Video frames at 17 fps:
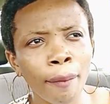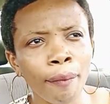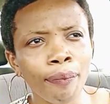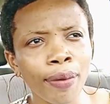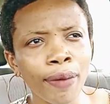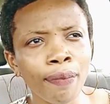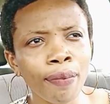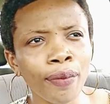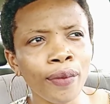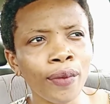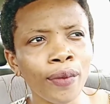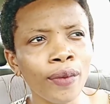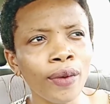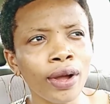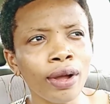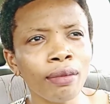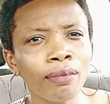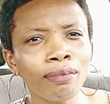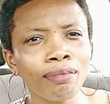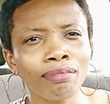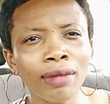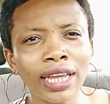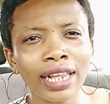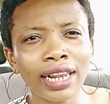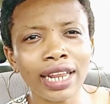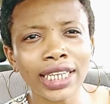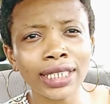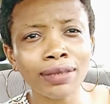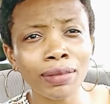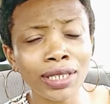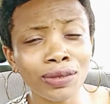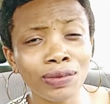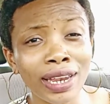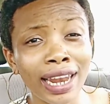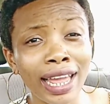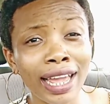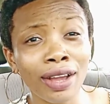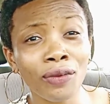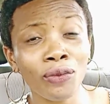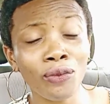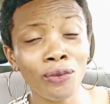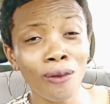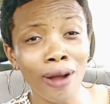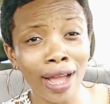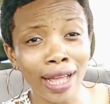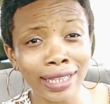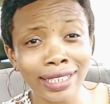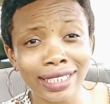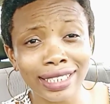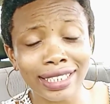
people, um, my classmates were like, what?